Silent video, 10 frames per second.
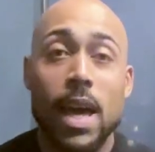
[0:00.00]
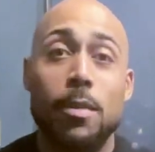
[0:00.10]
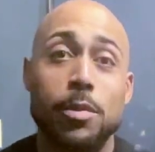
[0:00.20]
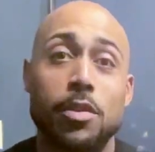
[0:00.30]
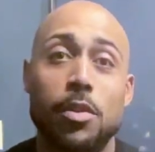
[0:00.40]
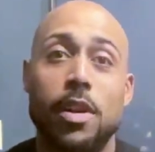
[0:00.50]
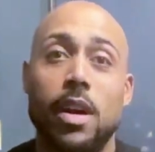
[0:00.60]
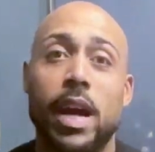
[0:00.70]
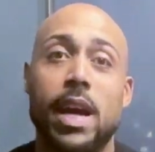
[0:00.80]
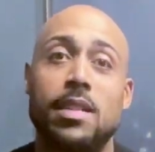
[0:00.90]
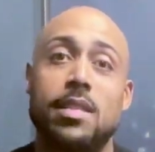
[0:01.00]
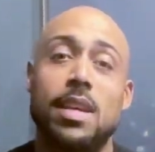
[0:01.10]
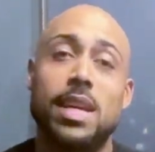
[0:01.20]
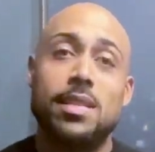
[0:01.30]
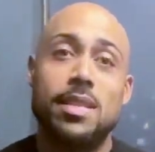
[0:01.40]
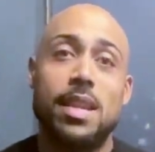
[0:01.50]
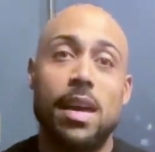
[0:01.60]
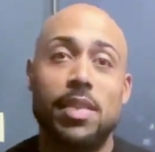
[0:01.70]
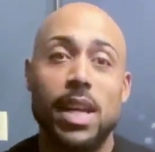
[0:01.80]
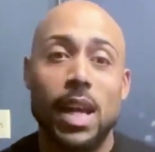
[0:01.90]
Hey, what's going on, guys? It's
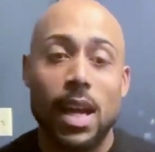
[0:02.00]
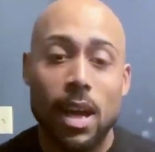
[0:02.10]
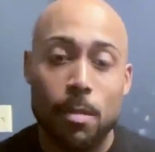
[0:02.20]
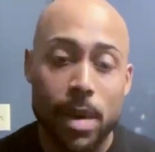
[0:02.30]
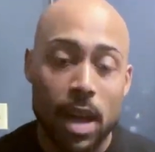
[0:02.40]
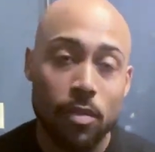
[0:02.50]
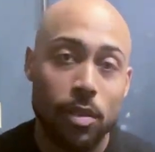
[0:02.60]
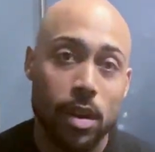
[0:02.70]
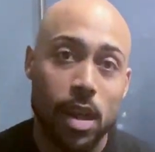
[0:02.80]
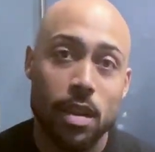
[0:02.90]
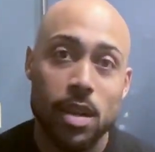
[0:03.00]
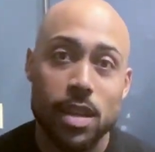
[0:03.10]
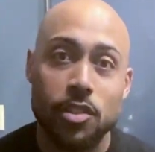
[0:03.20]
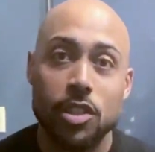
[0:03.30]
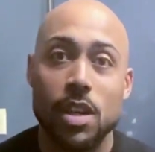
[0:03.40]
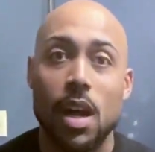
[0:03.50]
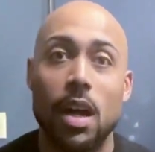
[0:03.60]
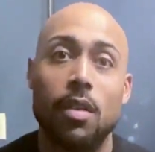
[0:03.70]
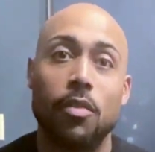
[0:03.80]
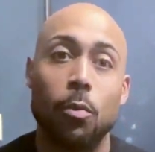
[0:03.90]
Devin, and I am back for another edition
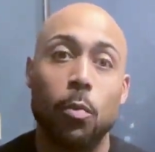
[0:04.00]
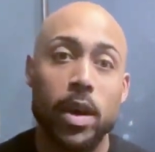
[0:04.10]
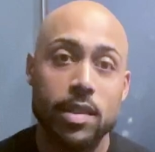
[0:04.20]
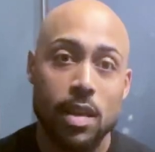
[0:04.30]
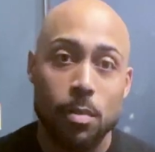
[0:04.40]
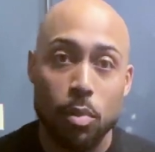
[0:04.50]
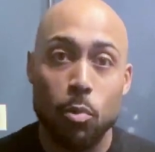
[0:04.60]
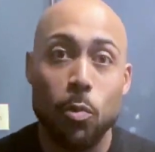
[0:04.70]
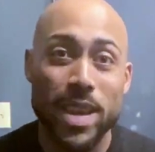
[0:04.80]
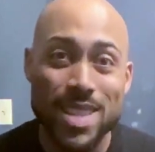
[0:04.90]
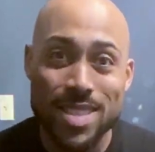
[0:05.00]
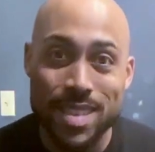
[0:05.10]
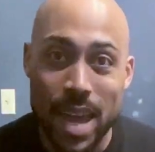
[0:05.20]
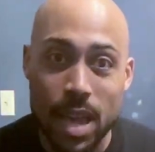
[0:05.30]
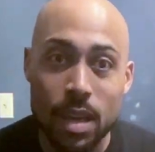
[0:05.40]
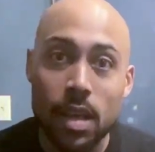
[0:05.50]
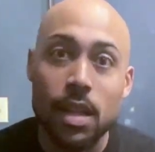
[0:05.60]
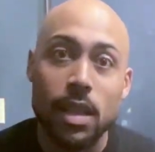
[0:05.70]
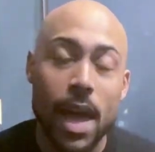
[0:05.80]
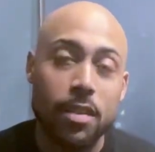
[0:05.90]
of What's Up Wednesday.
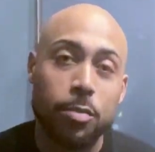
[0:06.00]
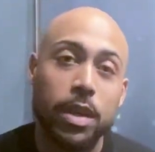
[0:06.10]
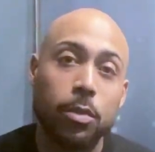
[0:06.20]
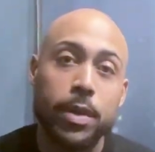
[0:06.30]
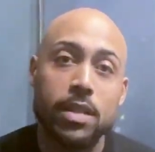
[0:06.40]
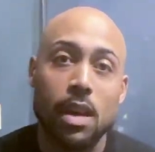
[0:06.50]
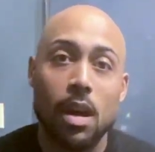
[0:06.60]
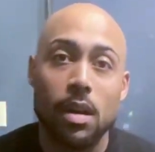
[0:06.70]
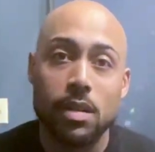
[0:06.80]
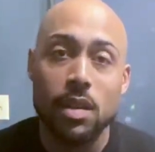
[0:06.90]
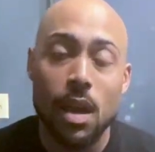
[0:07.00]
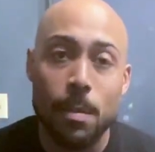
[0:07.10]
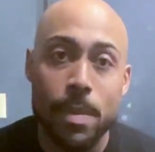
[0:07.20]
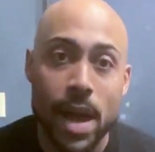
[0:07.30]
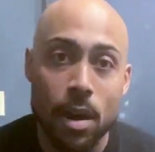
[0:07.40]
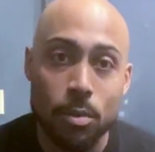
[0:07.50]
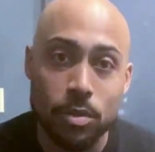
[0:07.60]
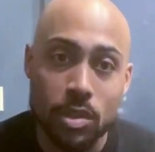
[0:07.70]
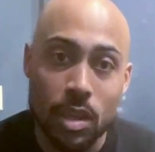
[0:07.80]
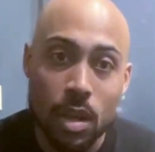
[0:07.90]
Last week, we talked
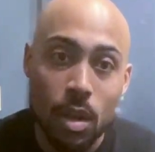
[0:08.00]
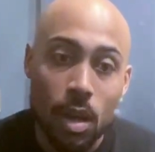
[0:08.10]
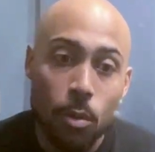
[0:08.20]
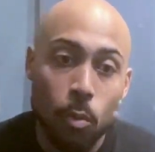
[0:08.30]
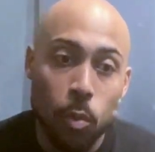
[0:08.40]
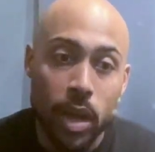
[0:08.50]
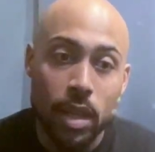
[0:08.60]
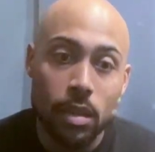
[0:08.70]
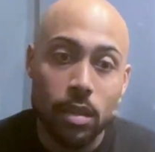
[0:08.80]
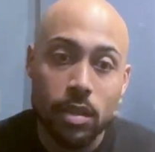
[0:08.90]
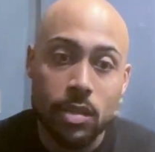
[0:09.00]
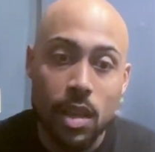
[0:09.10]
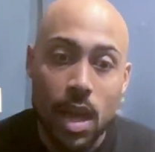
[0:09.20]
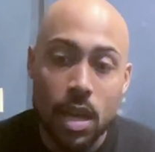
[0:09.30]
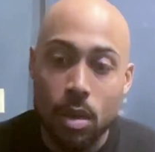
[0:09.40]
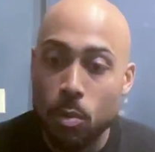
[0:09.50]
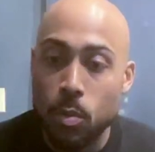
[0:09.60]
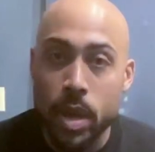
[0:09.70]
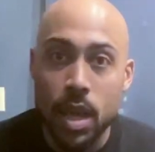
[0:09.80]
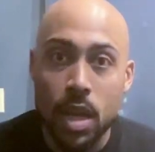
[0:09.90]
about what it looks like
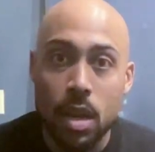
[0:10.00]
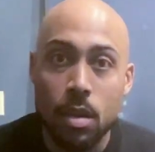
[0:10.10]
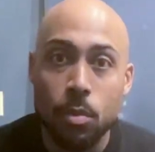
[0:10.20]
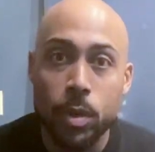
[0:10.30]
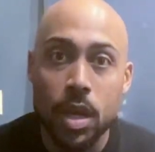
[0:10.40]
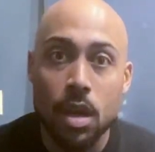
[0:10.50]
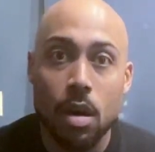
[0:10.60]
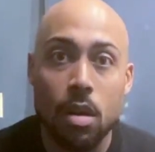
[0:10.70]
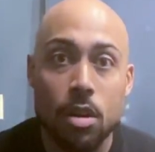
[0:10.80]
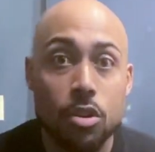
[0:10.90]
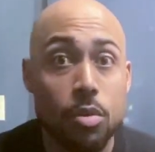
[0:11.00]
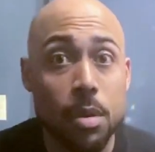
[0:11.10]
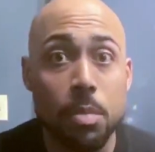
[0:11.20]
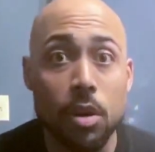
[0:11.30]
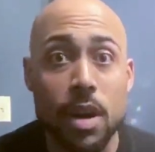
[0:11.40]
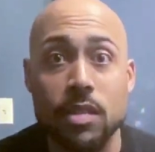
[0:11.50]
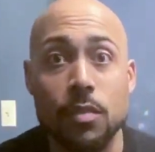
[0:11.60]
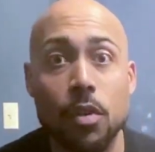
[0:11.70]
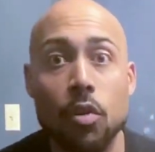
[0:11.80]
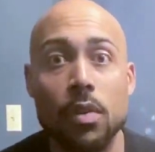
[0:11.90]
when we are doing
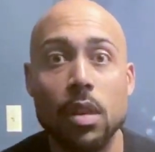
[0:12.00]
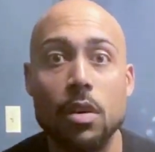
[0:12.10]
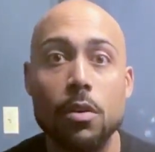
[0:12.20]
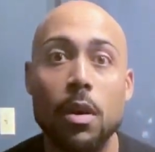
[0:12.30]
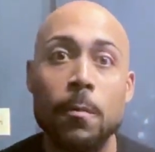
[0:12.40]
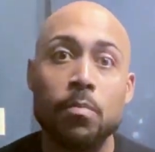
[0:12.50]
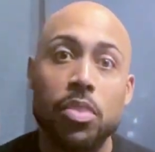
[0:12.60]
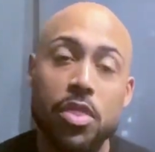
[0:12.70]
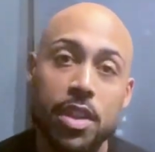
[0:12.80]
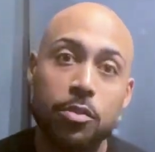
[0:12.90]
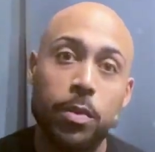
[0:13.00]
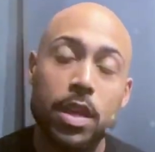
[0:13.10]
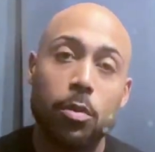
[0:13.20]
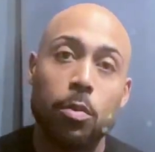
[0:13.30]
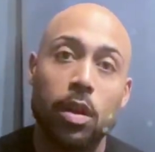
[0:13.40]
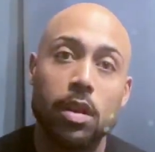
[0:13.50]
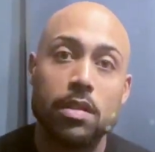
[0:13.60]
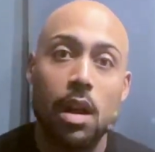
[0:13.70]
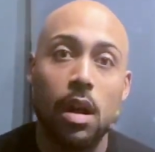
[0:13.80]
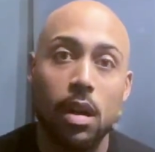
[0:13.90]
progressive overload. This week, we're going
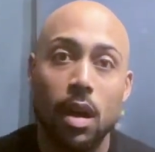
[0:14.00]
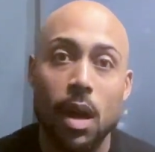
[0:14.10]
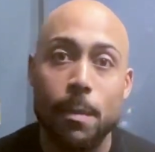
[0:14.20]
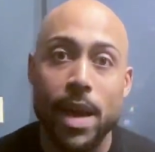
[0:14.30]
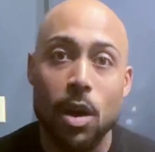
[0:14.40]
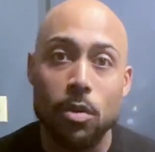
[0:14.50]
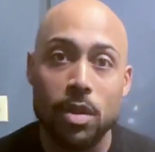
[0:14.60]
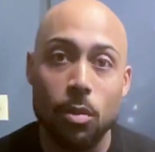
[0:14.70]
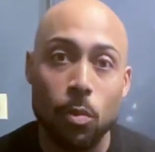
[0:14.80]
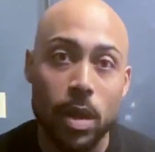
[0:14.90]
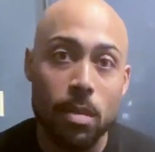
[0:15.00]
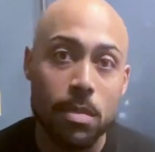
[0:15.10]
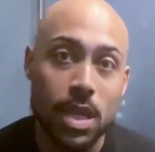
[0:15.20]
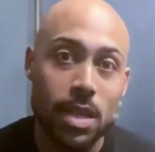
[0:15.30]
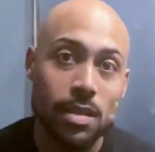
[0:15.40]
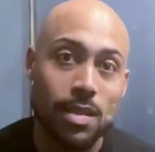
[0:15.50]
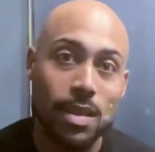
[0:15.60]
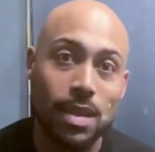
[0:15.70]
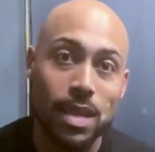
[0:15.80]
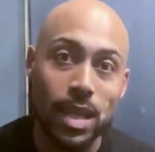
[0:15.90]
to talk about what it means to
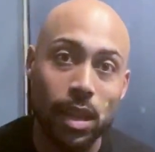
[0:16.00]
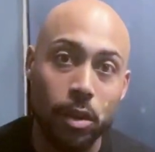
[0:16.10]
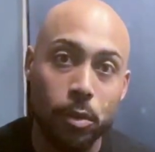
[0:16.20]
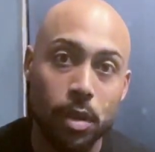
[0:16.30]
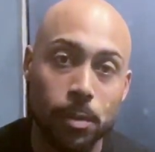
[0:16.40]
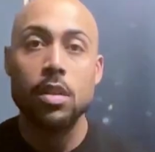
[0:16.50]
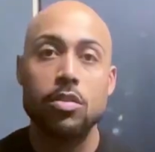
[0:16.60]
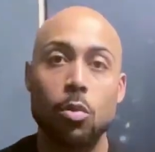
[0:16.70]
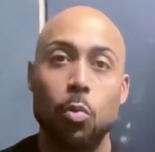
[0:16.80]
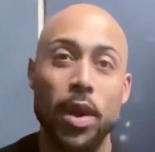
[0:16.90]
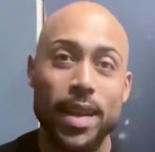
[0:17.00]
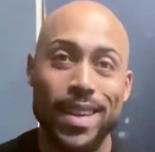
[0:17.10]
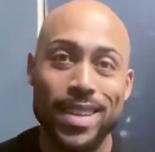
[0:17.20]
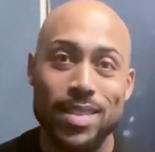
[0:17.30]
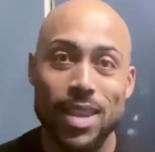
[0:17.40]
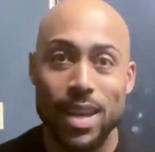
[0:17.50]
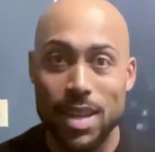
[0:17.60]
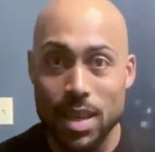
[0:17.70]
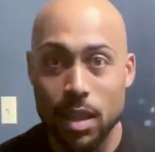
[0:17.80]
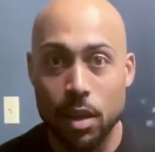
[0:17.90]
deload. So, what is a
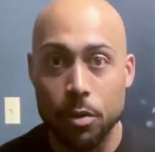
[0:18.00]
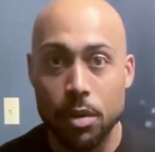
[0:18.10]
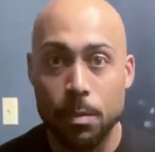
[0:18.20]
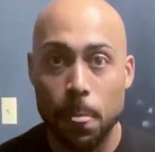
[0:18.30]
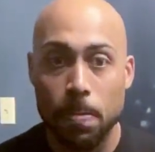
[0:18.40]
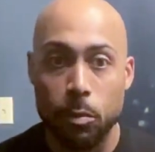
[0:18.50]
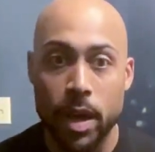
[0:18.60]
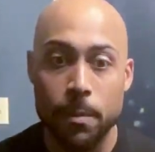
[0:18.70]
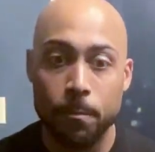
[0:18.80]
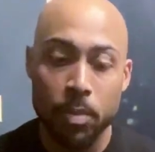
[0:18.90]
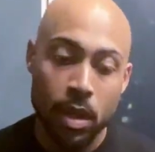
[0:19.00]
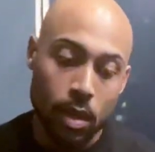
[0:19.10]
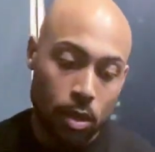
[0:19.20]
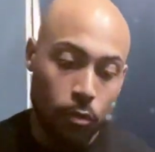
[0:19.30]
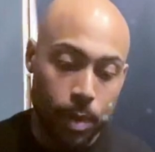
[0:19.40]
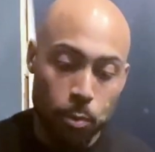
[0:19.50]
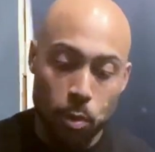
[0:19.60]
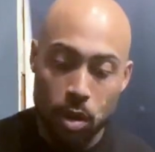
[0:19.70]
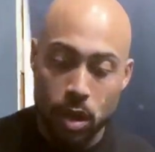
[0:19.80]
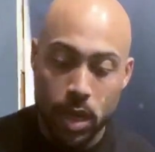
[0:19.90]
deload, right? You've been
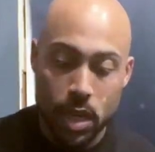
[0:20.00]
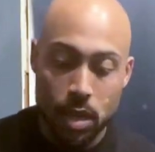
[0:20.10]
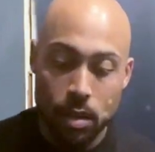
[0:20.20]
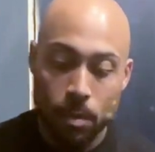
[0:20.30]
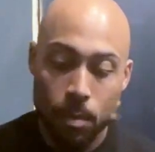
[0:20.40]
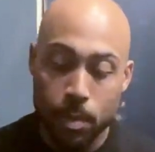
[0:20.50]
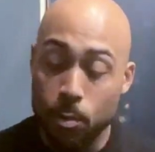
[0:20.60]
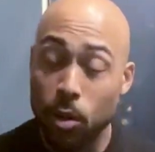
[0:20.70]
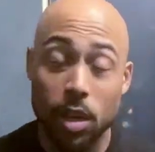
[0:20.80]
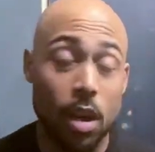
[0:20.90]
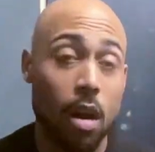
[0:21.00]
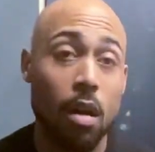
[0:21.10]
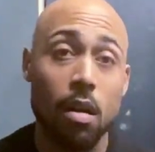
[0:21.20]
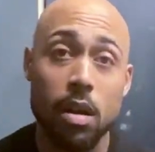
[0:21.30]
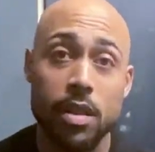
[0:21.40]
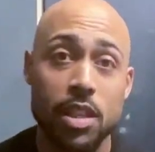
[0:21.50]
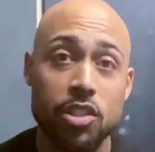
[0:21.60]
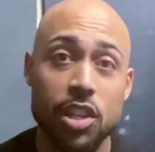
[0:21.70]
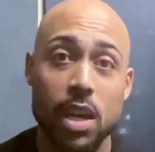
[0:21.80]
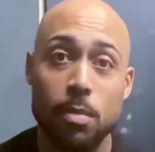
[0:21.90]
working hard in the
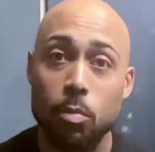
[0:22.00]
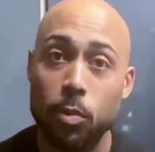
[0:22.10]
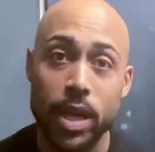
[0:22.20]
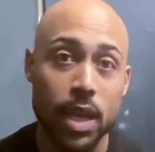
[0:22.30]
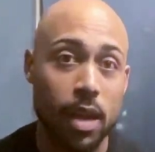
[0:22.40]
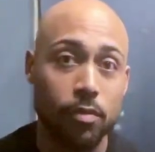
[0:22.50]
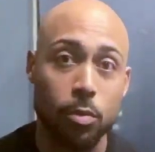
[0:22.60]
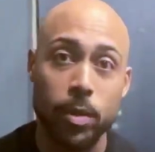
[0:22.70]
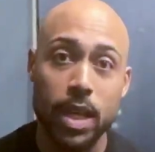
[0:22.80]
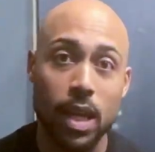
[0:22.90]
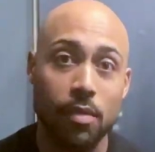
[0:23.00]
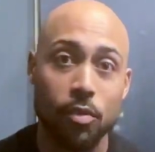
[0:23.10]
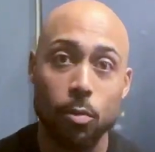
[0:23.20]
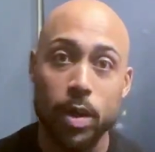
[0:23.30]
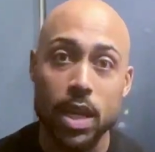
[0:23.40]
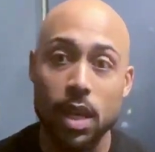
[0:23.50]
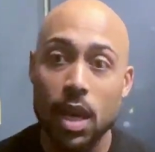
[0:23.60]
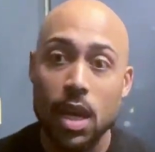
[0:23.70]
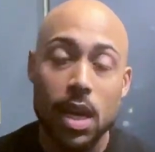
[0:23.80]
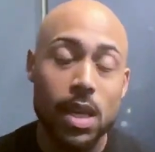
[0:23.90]
gym week after week after week,
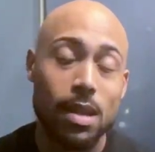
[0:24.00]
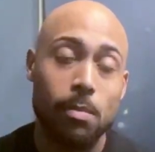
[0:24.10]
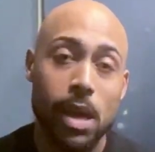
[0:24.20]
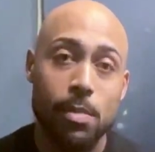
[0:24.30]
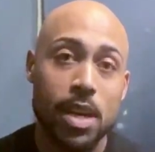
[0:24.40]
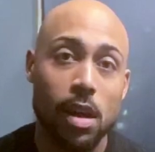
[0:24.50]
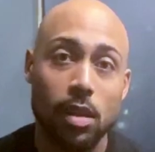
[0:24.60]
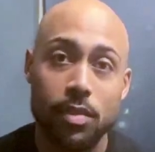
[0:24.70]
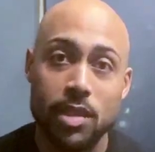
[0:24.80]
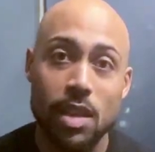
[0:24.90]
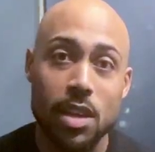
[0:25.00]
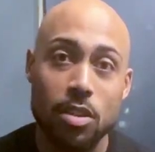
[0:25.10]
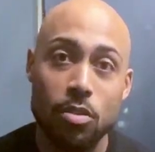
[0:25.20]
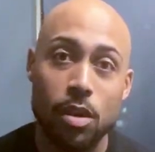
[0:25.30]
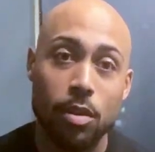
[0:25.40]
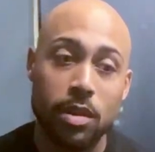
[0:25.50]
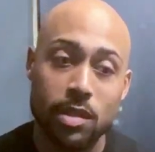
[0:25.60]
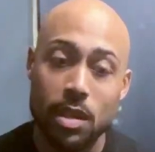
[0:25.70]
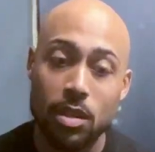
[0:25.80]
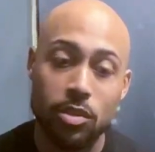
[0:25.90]
and then maybe all of a sudden you notice
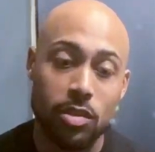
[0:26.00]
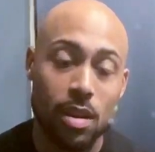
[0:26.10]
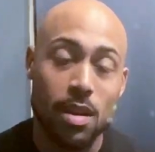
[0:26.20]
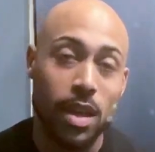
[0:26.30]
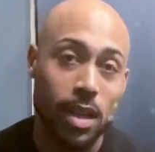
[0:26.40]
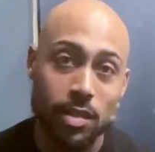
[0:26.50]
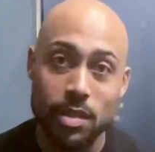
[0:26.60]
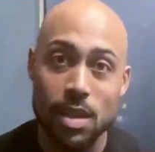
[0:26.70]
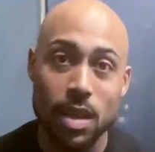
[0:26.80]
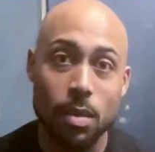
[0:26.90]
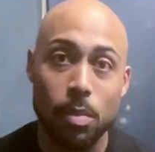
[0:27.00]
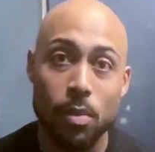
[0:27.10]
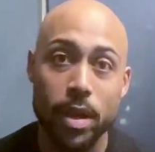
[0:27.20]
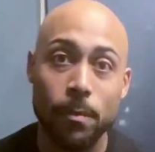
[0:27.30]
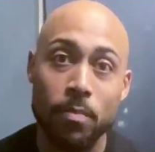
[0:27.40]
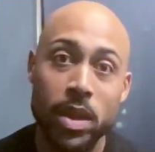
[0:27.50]
that you're starting to hit a sticking point.